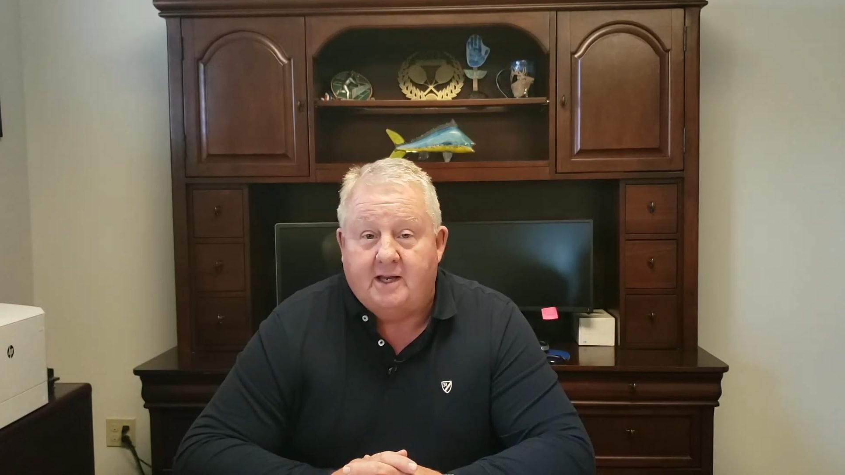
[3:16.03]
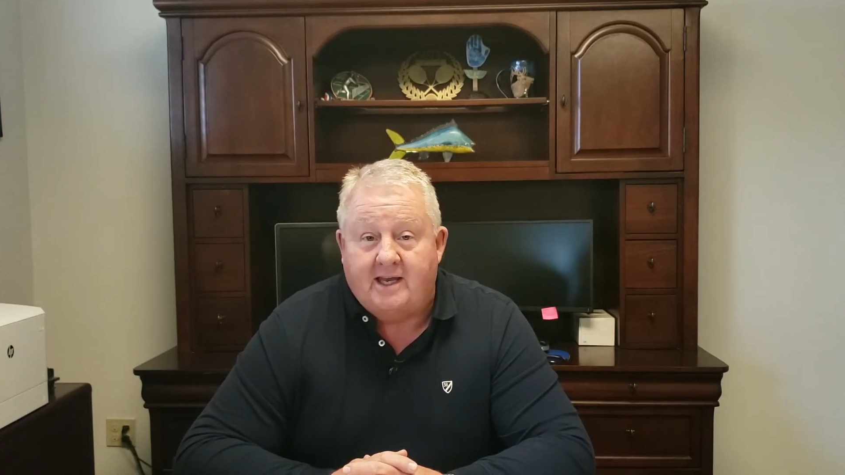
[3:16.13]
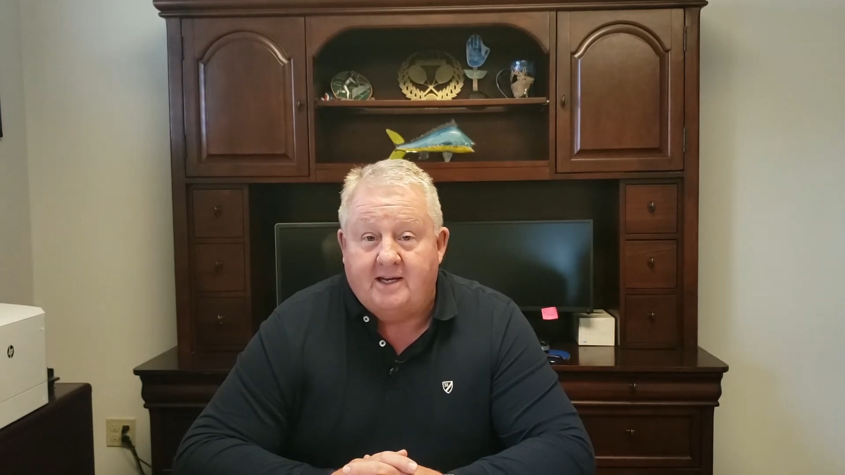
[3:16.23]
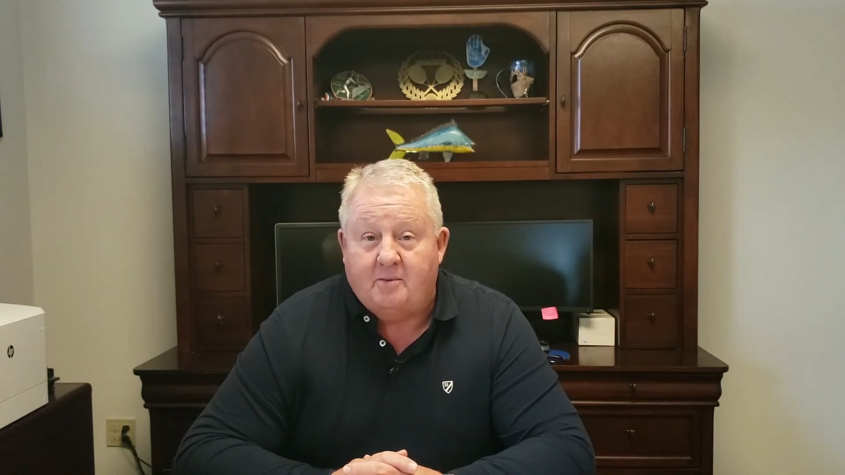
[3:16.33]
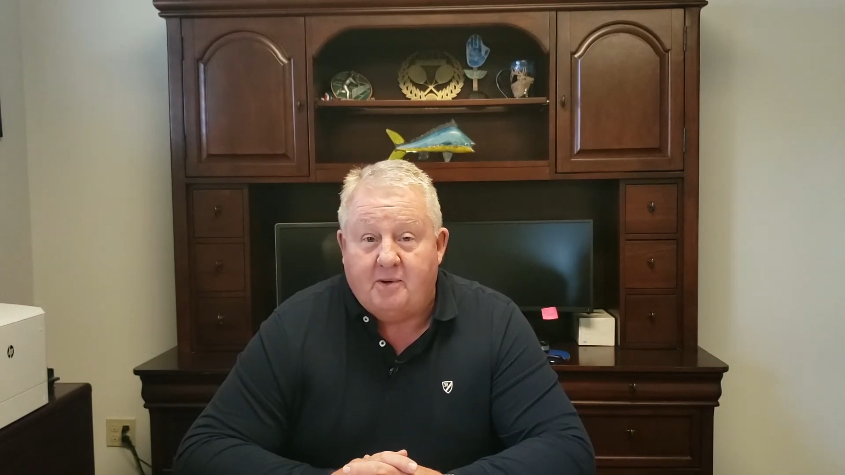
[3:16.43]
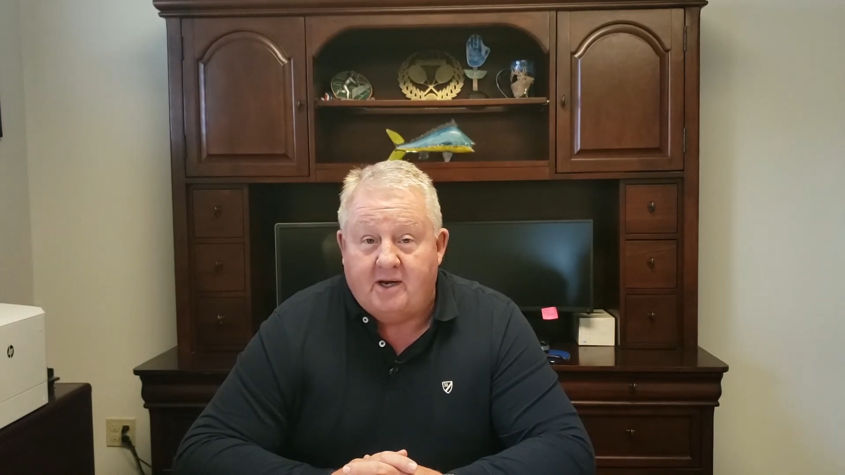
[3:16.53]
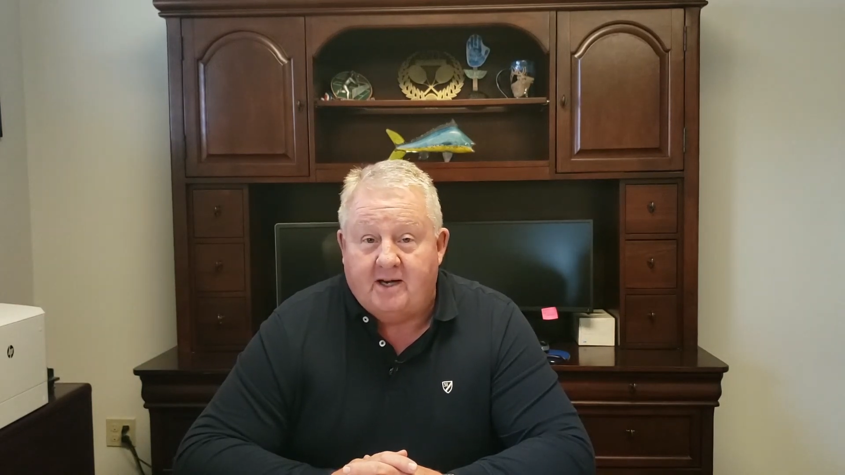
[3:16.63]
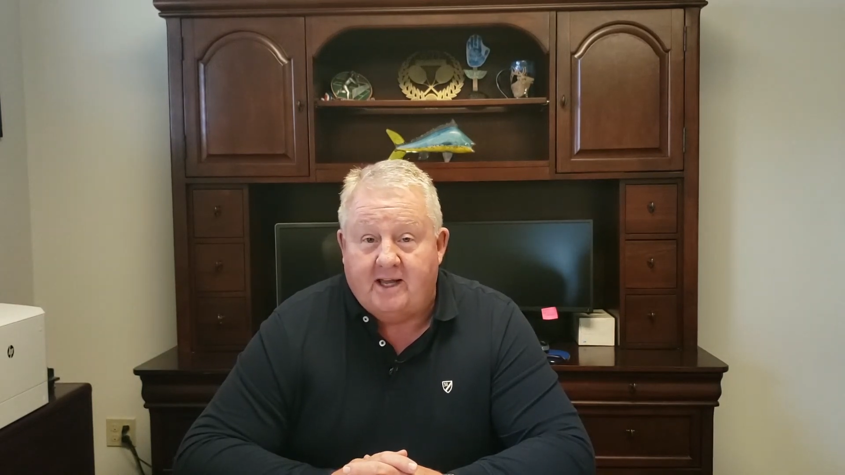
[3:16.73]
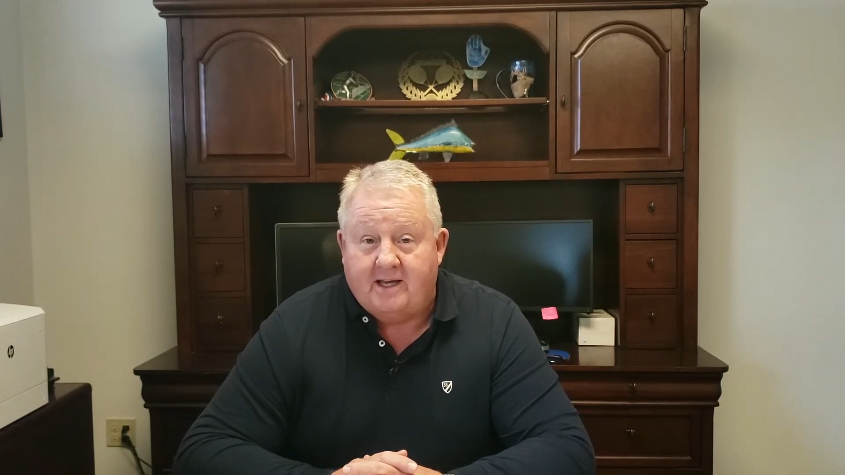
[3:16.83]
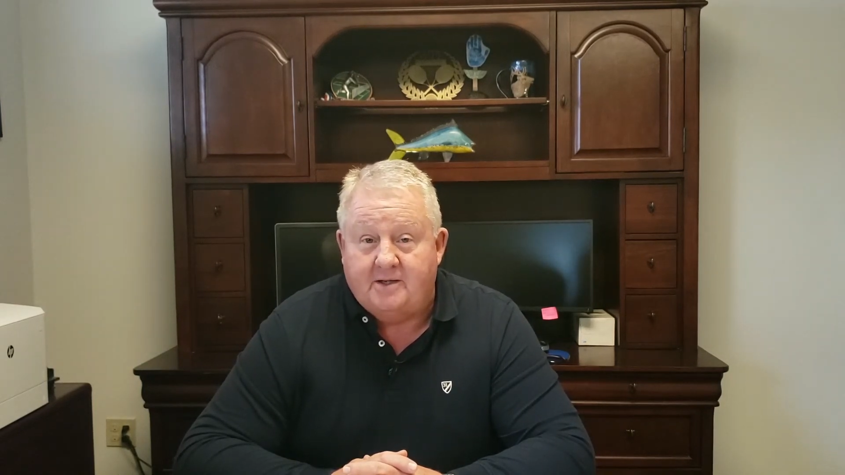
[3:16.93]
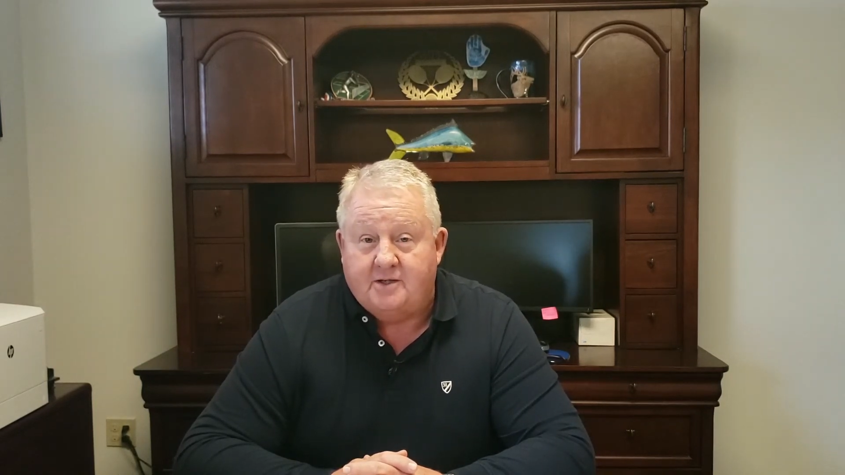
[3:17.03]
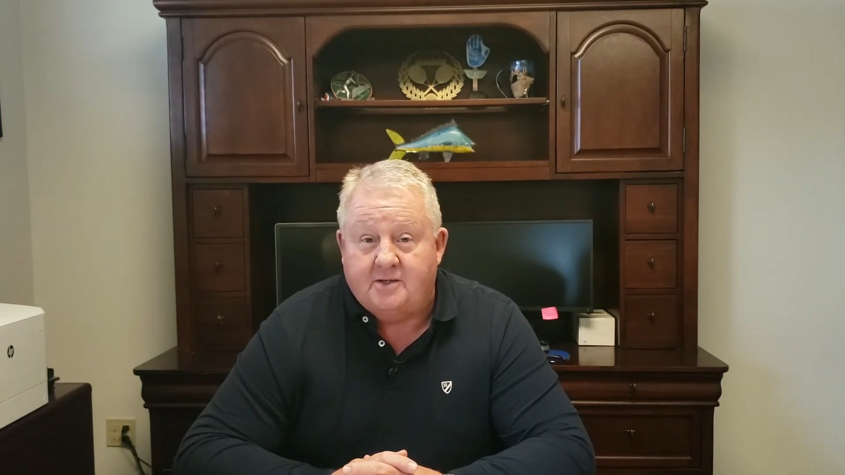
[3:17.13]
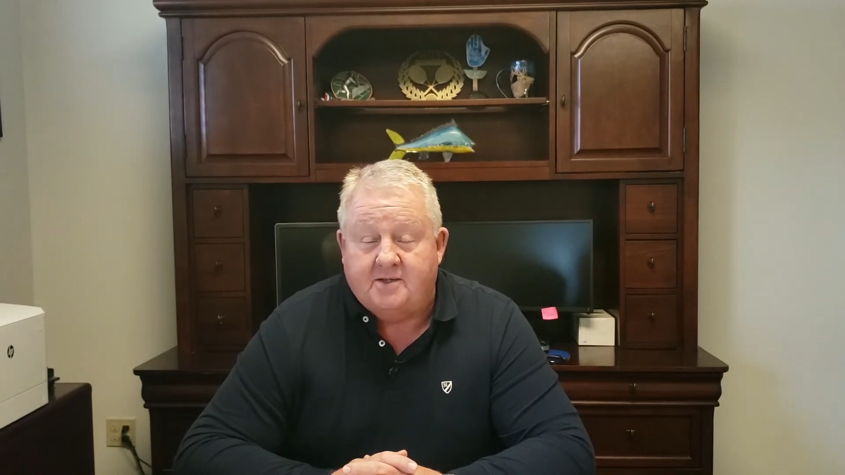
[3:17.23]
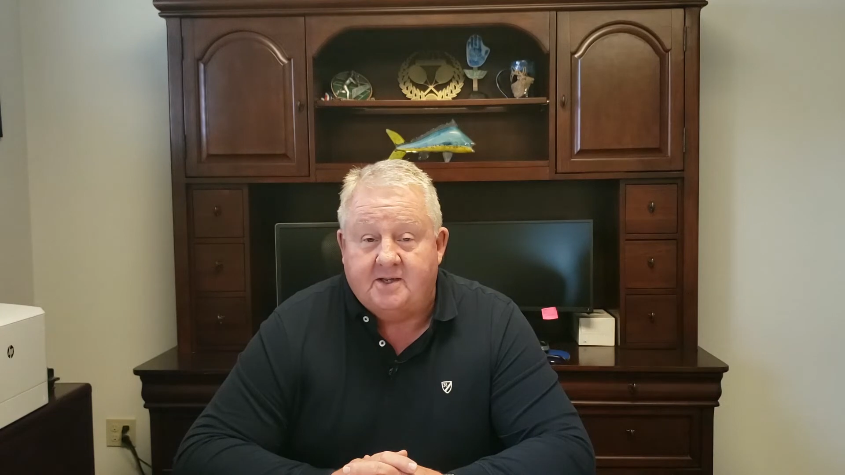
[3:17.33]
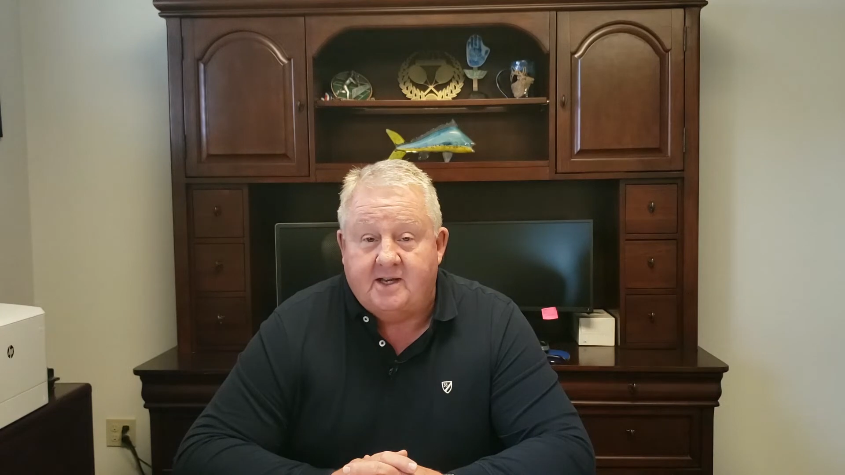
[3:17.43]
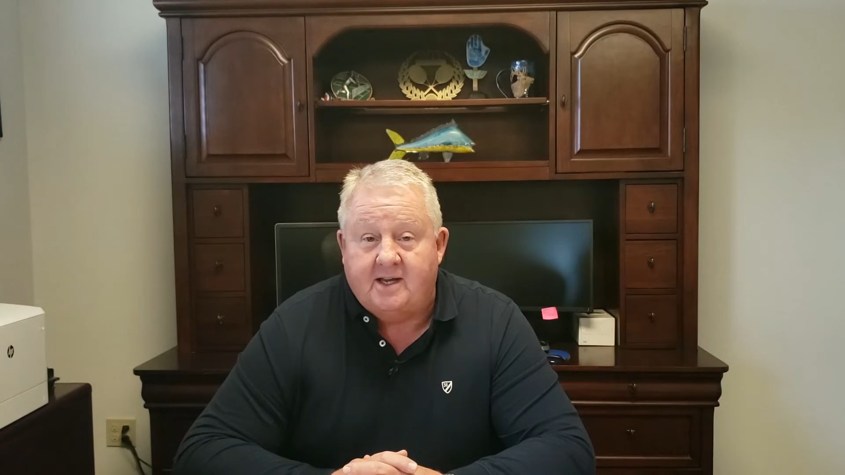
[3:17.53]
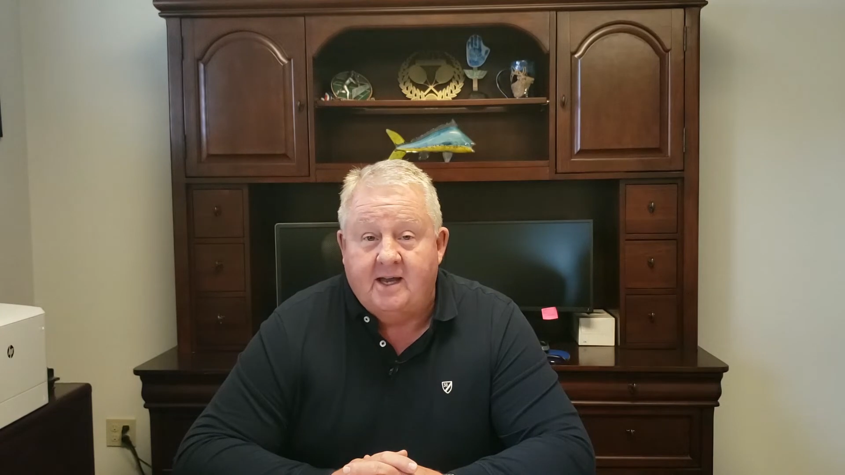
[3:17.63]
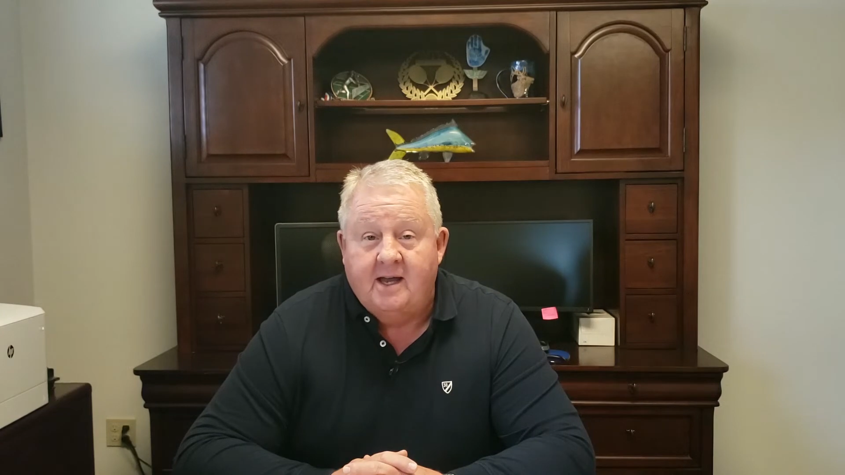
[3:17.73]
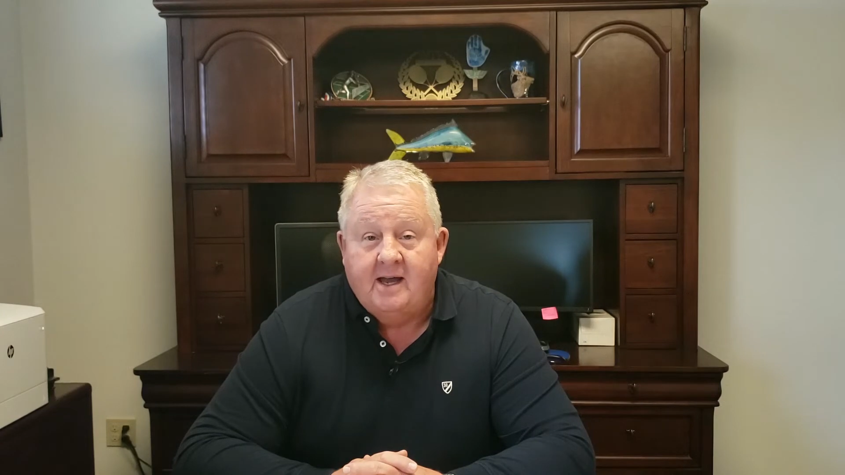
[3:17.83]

independent agency,